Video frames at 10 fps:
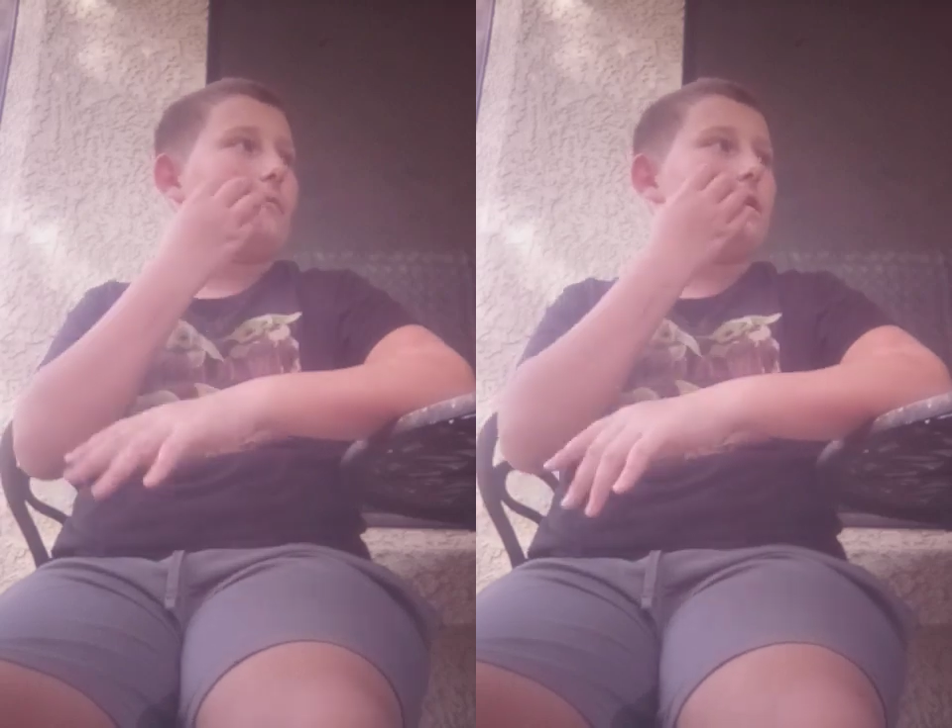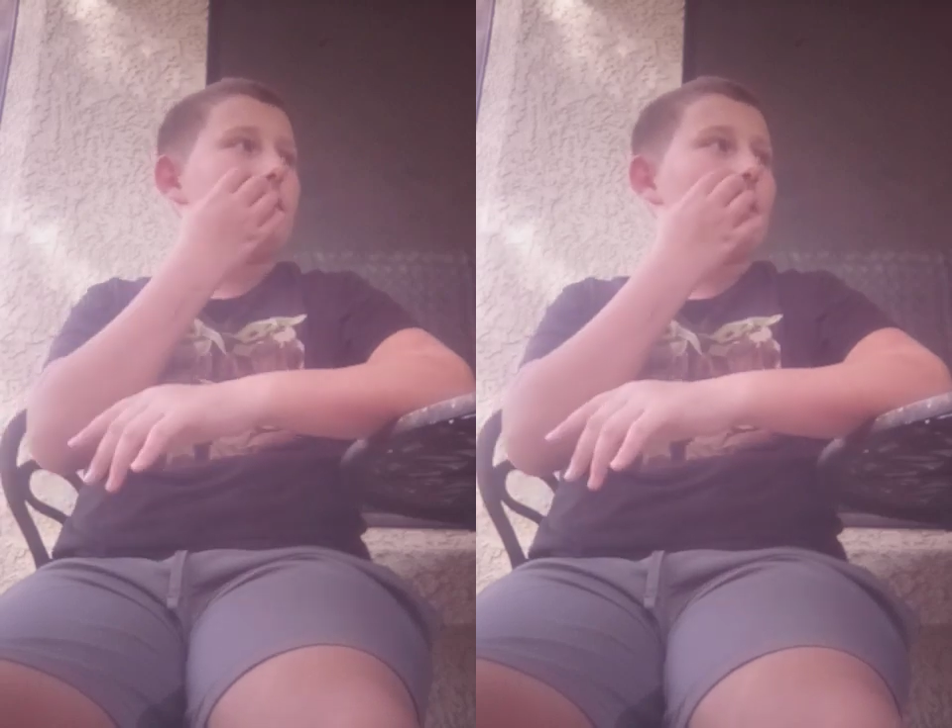
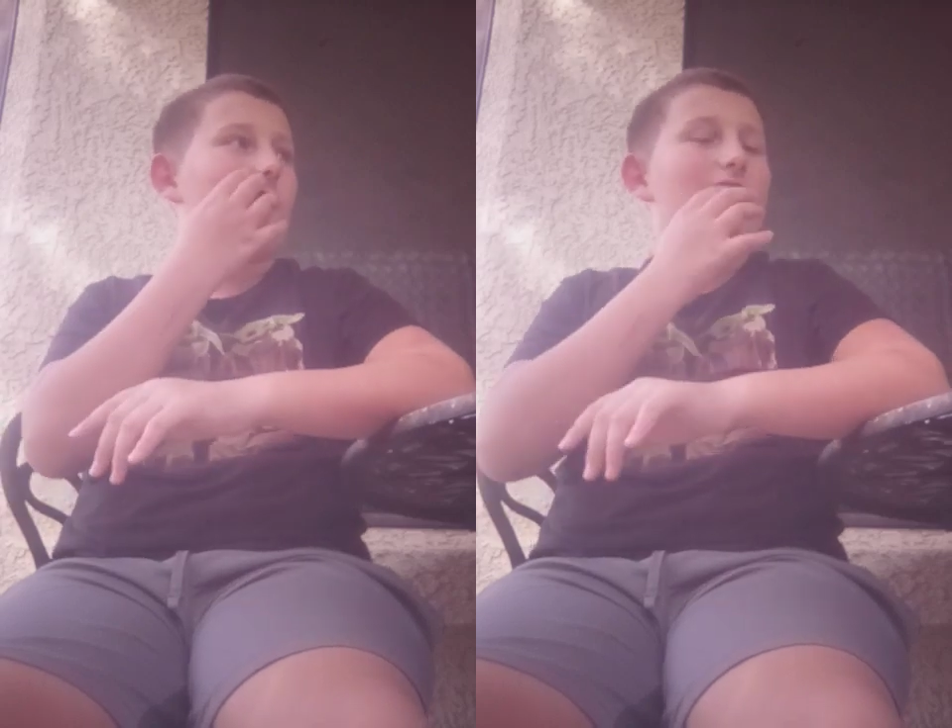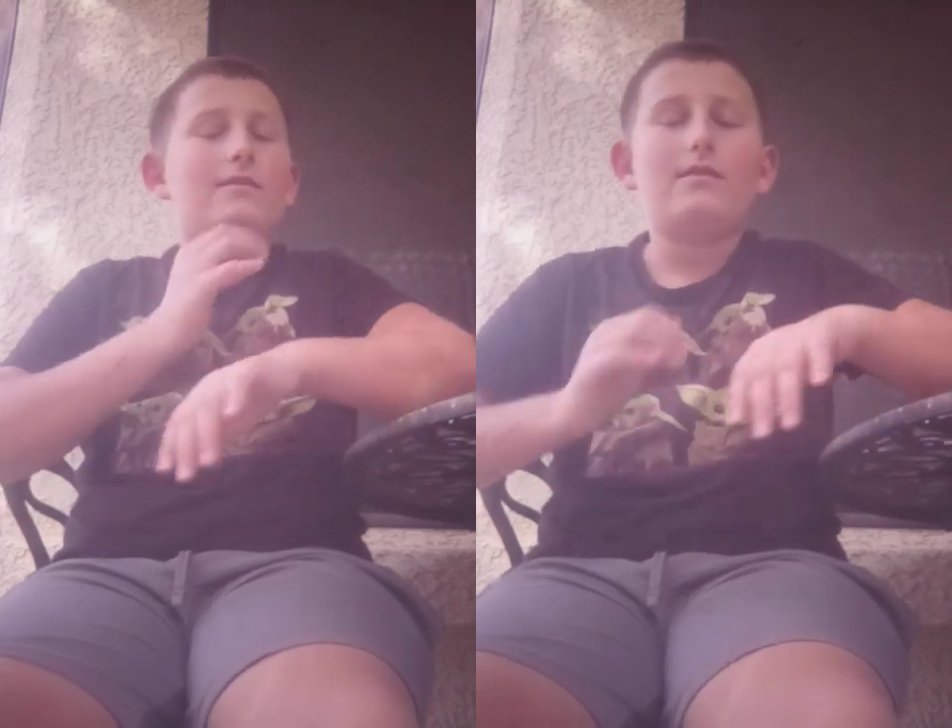Coming to
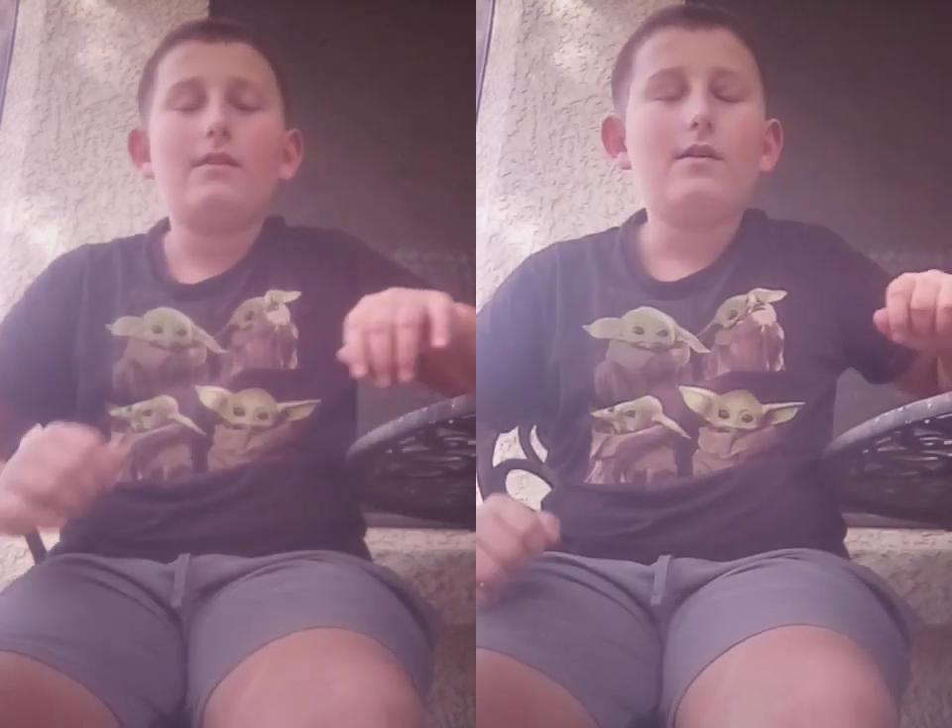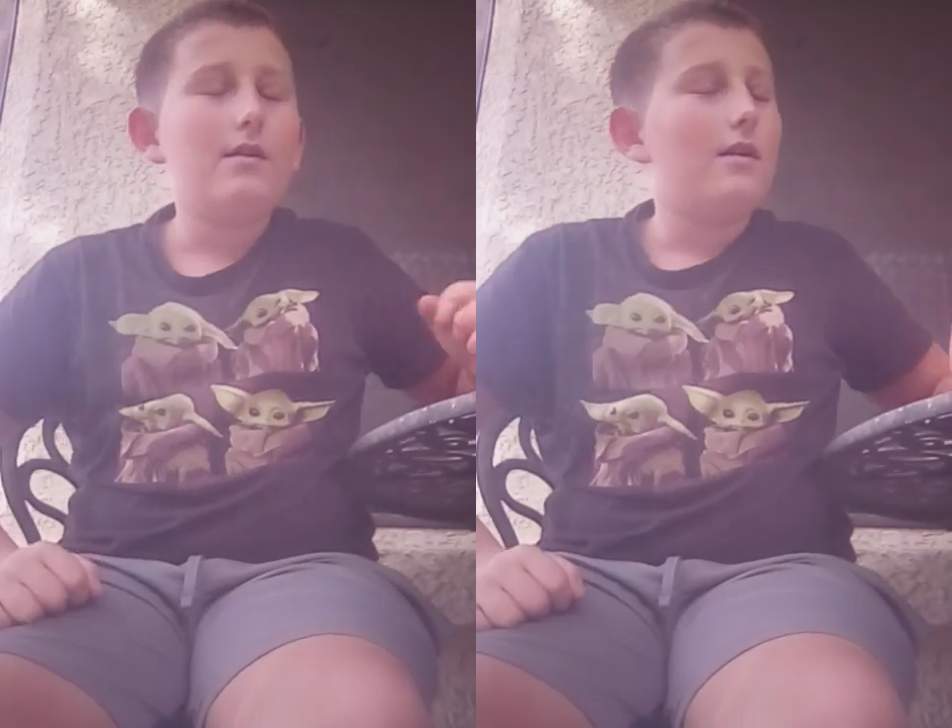Town.
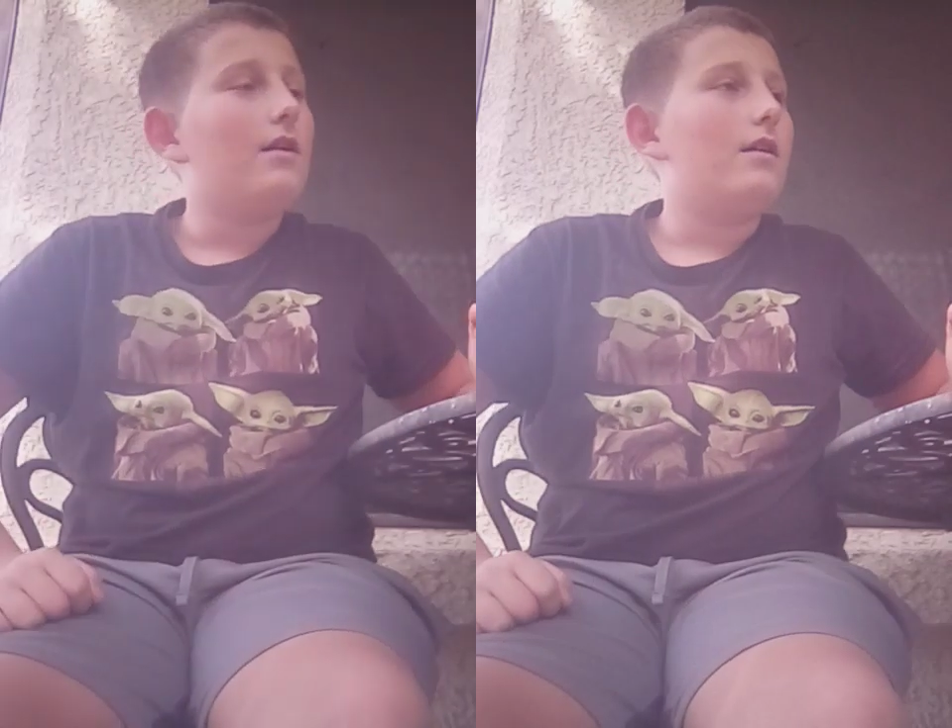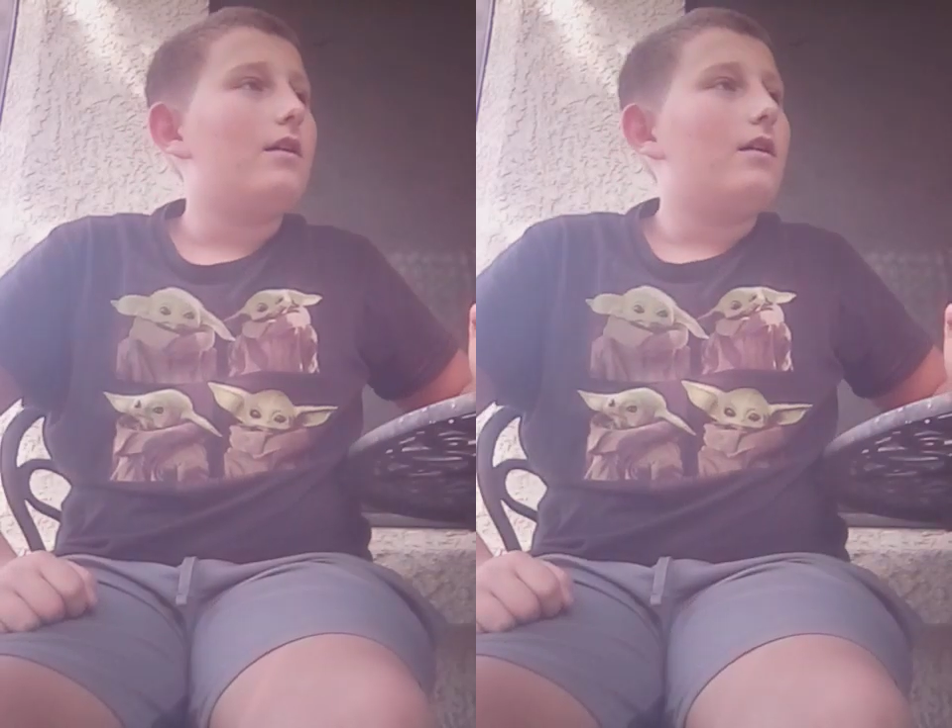
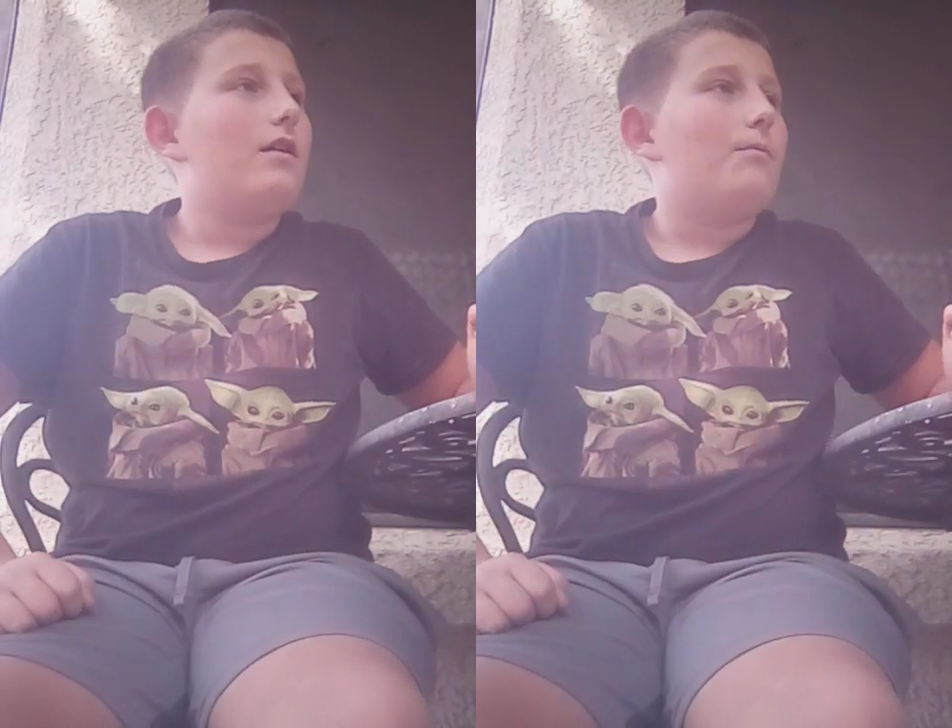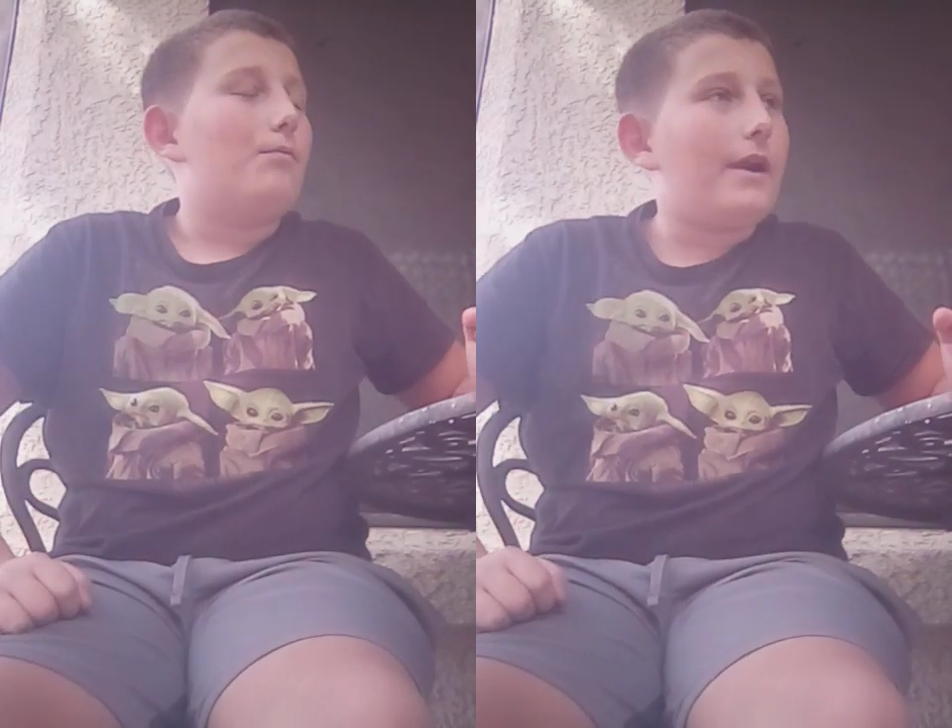
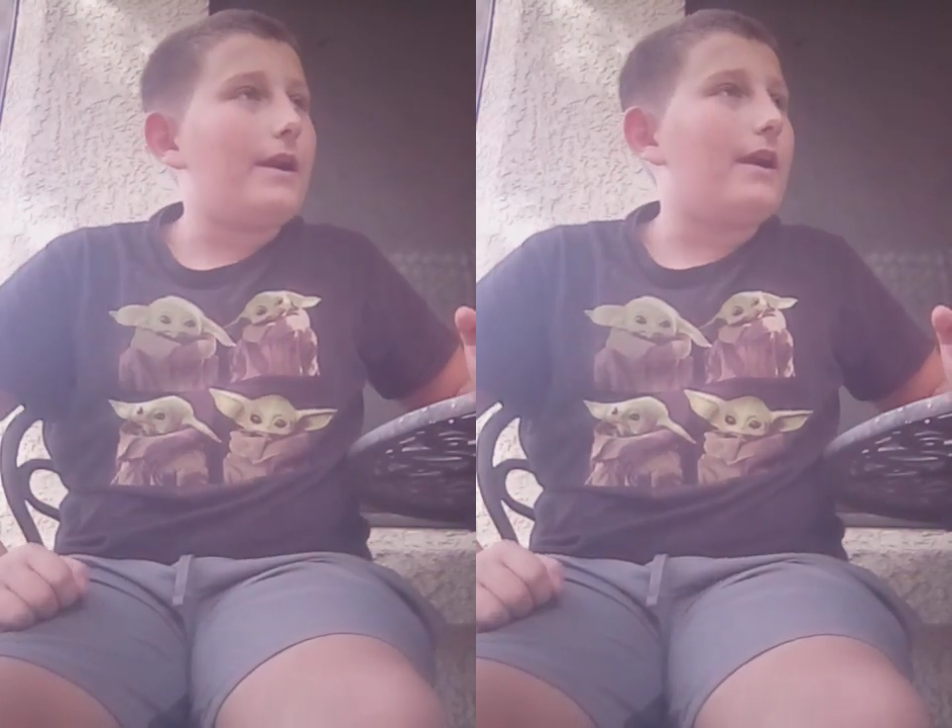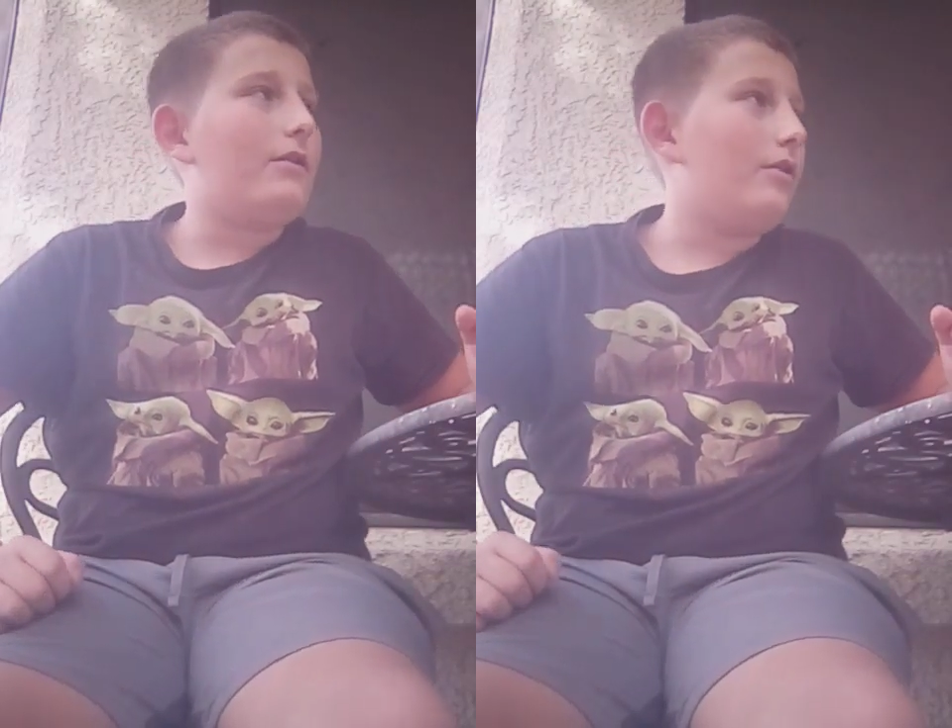Breaking